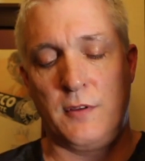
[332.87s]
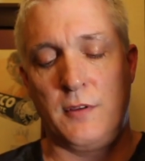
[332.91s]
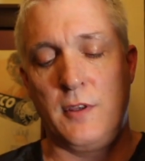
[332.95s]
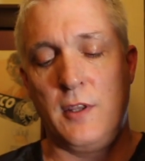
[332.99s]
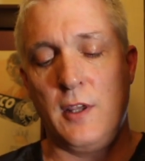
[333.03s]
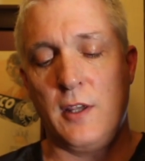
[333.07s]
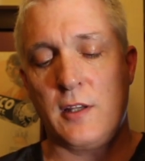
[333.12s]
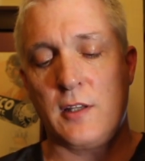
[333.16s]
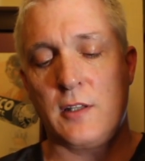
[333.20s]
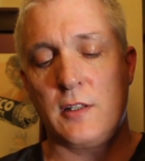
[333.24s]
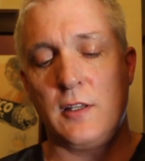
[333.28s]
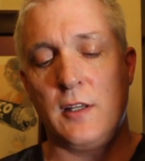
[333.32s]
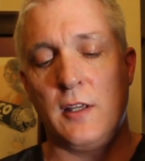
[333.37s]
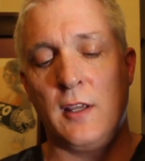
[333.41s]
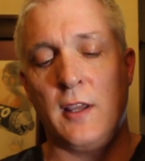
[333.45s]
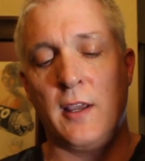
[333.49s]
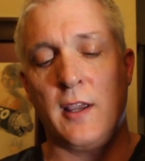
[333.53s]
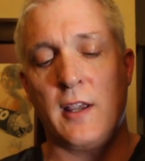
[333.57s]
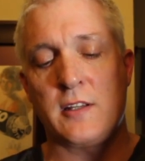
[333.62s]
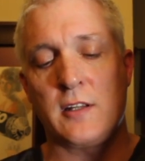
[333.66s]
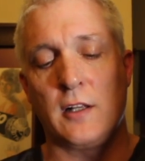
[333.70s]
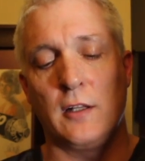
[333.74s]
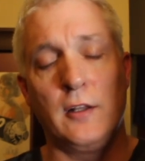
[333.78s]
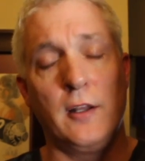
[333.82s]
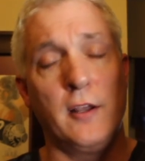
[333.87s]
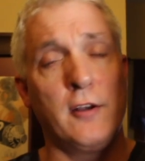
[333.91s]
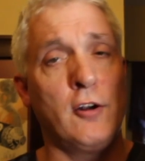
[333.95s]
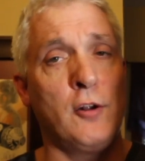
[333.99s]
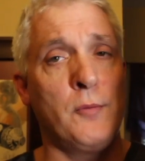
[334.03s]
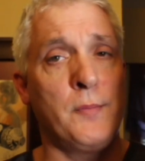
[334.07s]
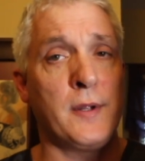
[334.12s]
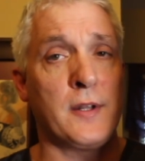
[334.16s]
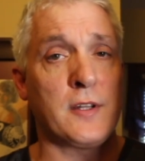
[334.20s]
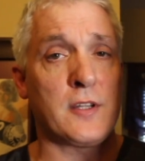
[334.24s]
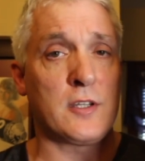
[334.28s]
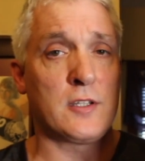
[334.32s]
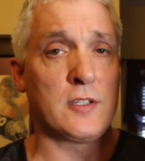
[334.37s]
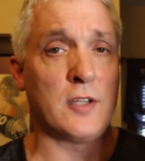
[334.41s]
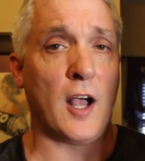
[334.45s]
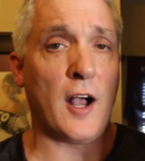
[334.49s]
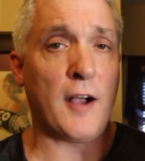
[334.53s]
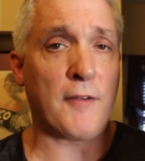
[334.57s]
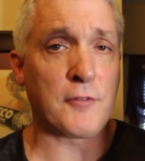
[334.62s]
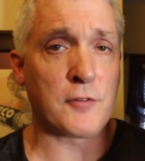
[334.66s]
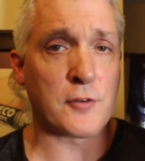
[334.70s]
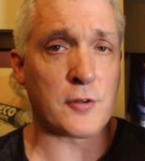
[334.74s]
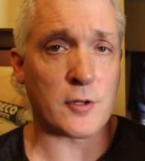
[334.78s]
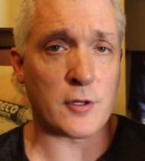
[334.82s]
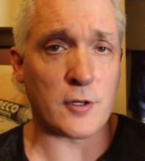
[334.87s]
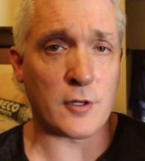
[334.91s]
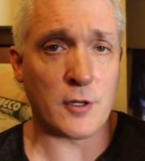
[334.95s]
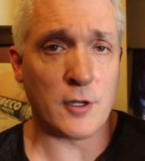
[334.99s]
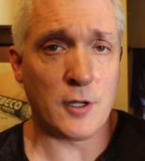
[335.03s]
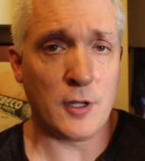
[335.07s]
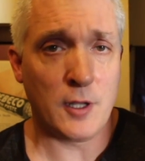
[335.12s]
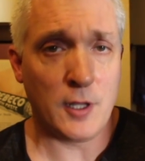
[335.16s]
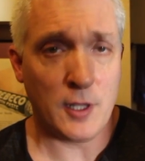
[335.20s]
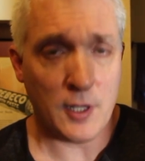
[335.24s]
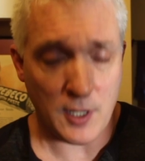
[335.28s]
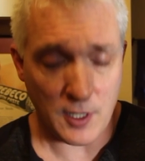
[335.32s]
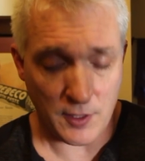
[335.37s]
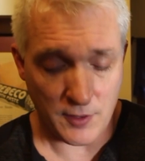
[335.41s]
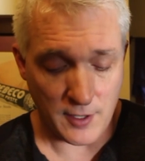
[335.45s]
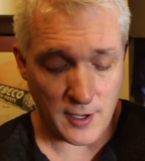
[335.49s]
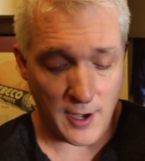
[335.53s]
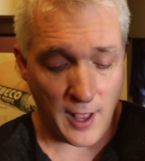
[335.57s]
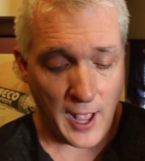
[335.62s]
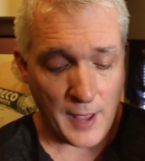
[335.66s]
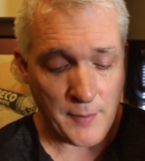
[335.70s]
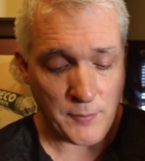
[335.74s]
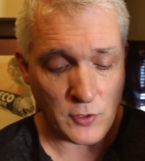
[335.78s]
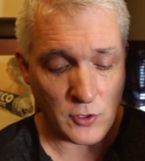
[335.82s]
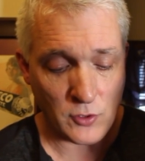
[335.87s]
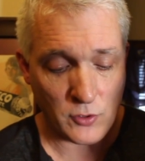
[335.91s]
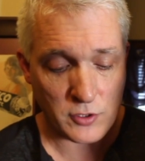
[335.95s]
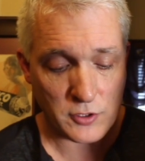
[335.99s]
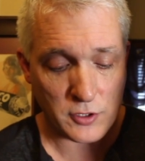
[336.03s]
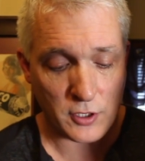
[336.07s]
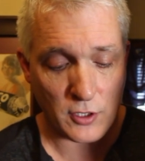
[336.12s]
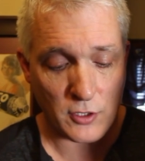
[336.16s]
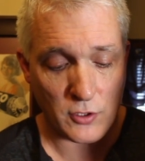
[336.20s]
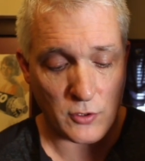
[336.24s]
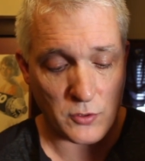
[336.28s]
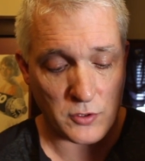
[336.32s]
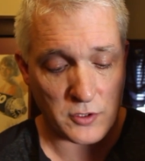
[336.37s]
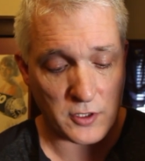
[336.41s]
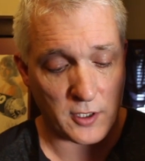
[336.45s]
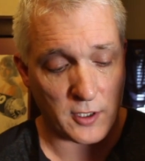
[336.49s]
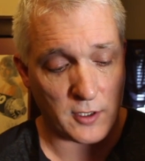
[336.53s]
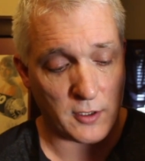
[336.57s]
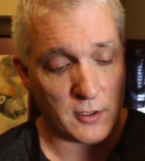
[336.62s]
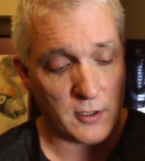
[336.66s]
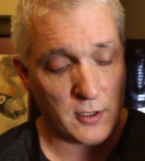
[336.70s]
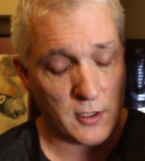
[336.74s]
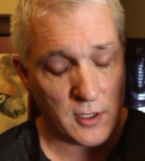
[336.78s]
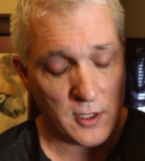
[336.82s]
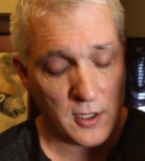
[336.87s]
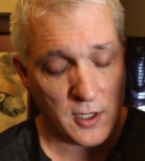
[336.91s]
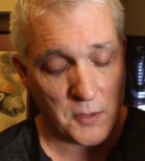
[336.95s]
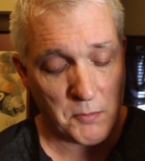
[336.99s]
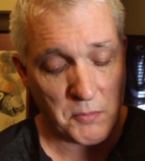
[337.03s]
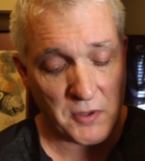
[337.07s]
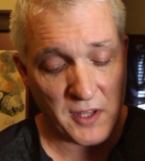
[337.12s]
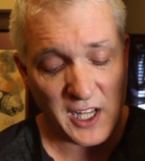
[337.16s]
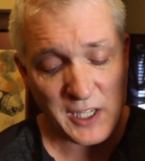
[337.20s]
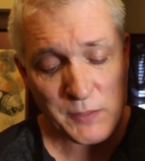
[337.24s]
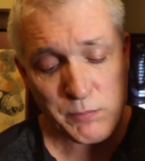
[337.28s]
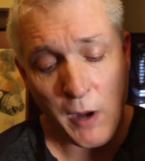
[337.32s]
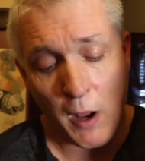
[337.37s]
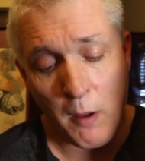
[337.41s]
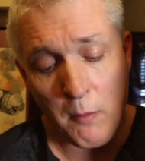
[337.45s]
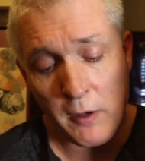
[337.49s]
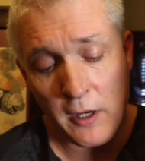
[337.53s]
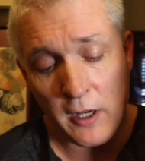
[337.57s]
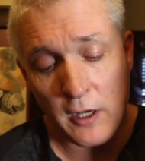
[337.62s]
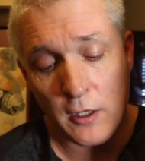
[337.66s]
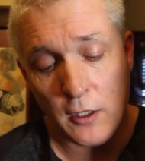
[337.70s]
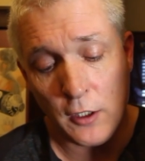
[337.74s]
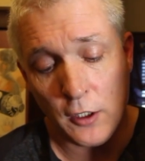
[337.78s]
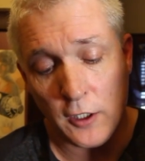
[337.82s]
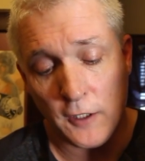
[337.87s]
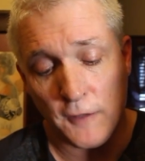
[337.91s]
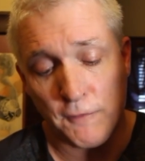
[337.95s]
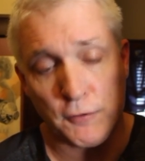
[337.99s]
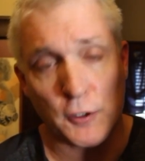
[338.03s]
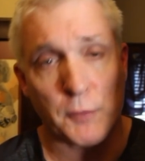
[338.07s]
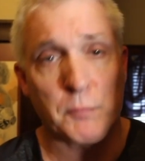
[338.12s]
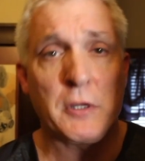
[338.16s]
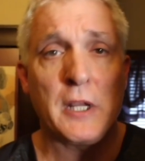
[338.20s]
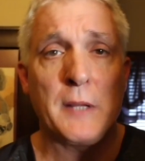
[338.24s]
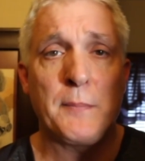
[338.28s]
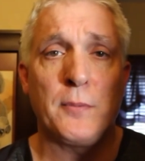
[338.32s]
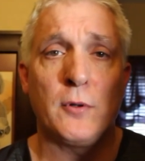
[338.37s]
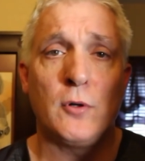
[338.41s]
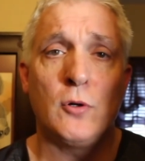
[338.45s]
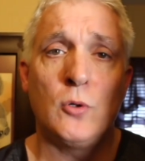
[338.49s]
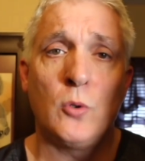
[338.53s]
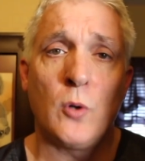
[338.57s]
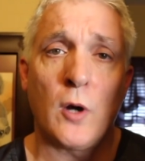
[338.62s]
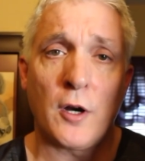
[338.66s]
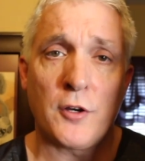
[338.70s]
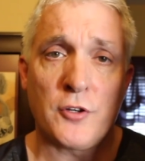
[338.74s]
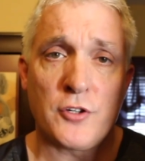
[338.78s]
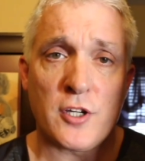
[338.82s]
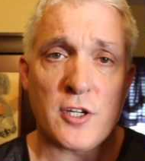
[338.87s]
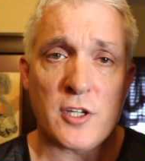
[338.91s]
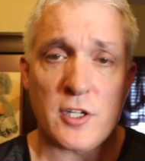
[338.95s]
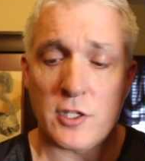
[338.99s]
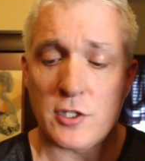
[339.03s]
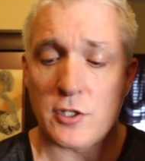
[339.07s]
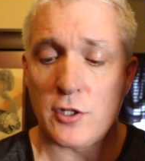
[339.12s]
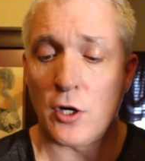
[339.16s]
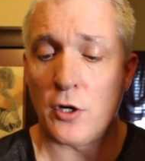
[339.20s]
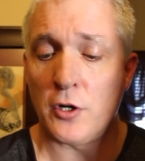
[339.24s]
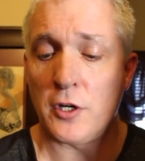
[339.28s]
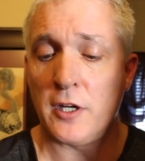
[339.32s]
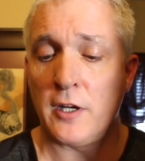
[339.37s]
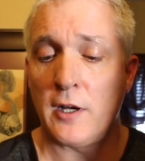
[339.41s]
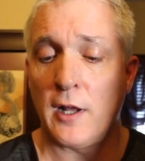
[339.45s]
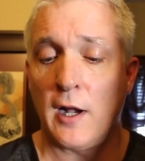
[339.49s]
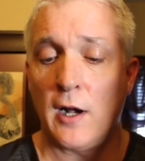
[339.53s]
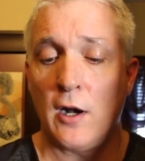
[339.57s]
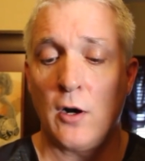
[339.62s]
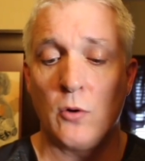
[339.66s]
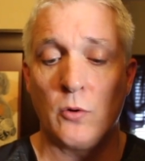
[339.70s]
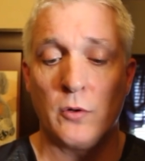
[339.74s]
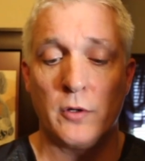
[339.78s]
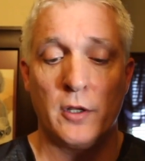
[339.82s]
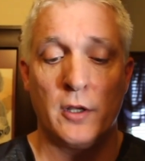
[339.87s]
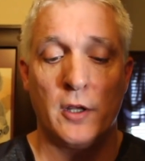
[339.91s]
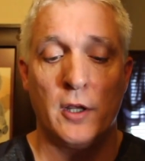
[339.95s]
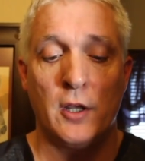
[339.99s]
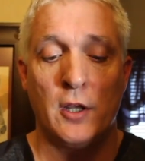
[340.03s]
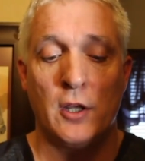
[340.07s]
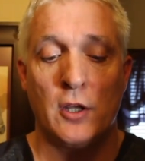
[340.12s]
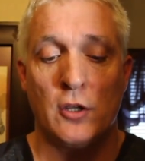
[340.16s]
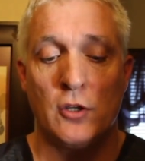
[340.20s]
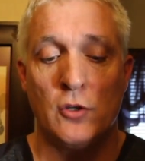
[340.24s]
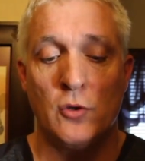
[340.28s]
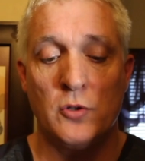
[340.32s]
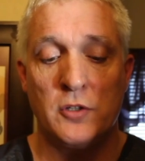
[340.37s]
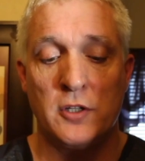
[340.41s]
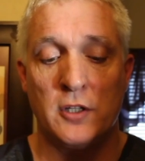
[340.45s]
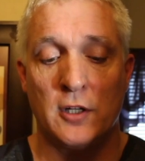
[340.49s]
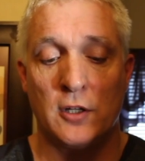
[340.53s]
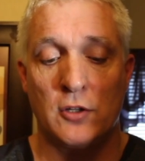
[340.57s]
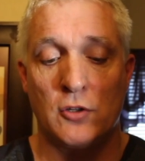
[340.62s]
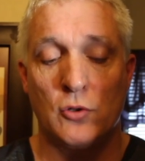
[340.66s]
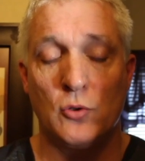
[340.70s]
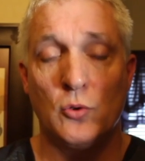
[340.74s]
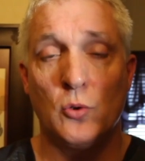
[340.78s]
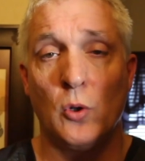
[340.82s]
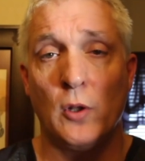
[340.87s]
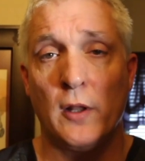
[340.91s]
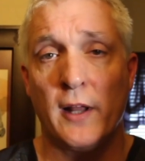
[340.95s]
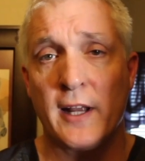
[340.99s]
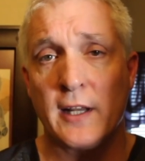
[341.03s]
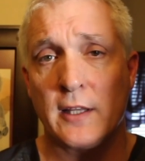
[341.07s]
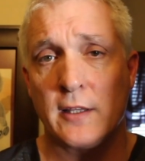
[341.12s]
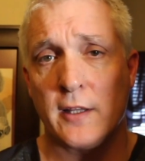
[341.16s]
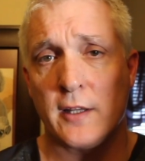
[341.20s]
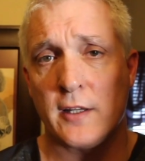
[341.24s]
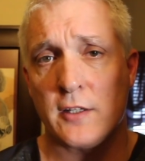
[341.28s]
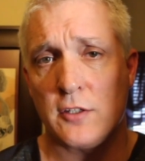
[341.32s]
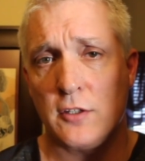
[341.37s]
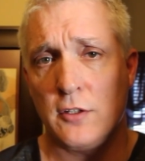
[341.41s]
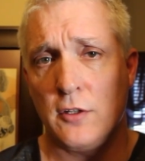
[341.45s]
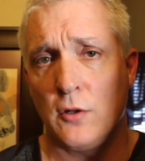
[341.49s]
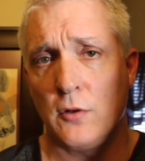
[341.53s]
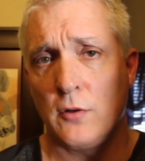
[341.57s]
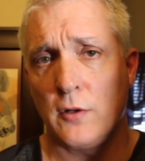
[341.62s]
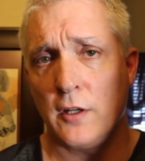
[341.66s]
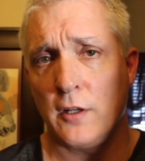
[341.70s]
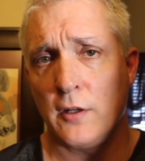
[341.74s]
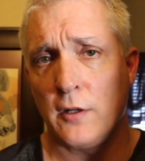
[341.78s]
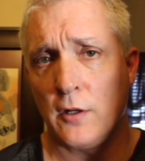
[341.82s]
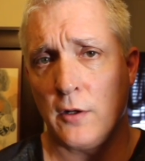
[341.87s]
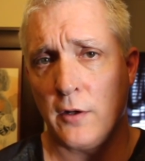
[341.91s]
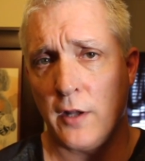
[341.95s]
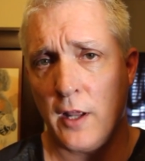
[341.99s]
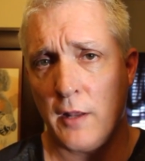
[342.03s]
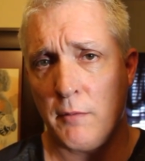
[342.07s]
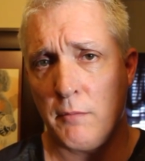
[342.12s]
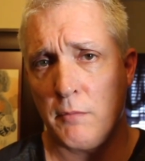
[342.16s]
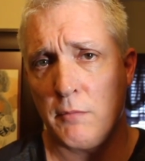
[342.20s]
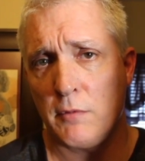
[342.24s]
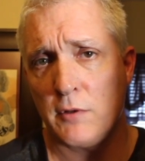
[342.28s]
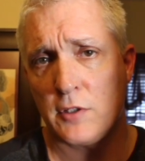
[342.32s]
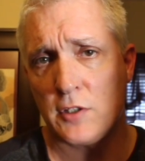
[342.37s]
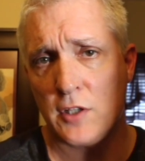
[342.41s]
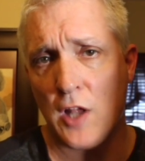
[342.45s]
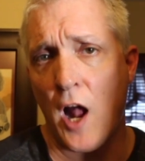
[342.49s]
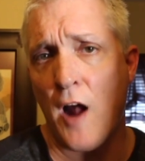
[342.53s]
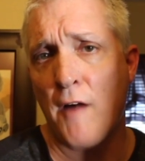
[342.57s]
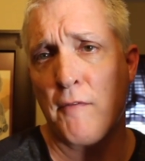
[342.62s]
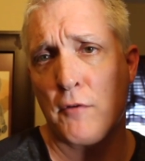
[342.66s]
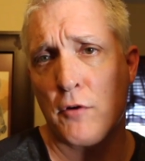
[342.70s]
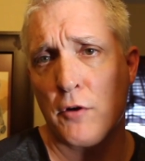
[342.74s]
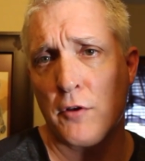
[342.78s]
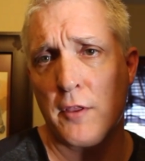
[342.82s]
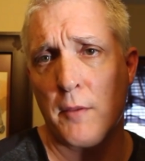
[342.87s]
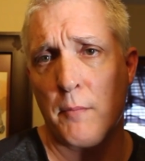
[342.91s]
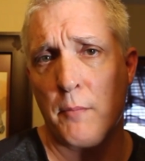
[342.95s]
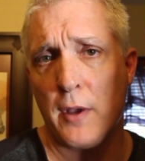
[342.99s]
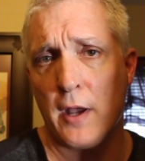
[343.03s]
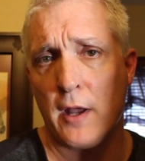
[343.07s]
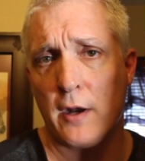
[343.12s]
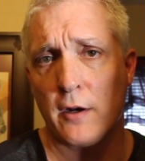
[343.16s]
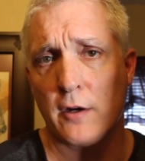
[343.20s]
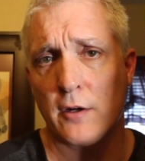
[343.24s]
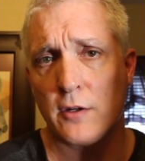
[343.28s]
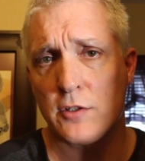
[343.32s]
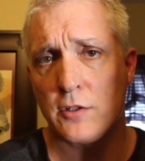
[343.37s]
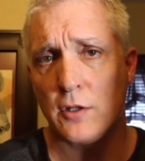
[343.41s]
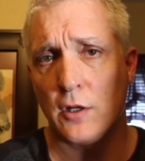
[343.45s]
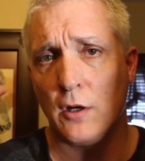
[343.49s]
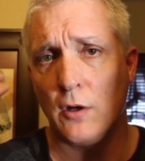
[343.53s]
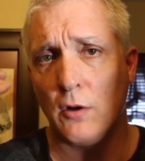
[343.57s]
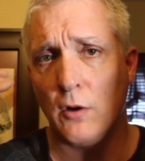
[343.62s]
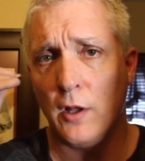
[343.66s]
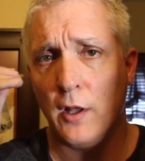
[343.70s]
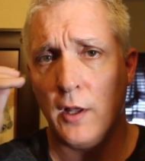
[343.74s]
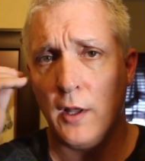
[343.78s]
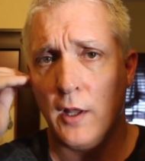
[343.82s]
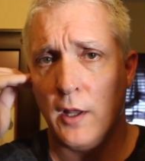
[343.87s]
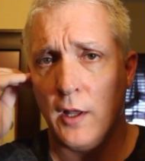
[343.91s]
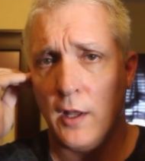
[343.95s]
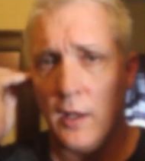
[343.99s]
This thing is a little bit softer than I'm used to using, but that's probably good for people who are just starting out using a tool like this. You don't, softer the better. So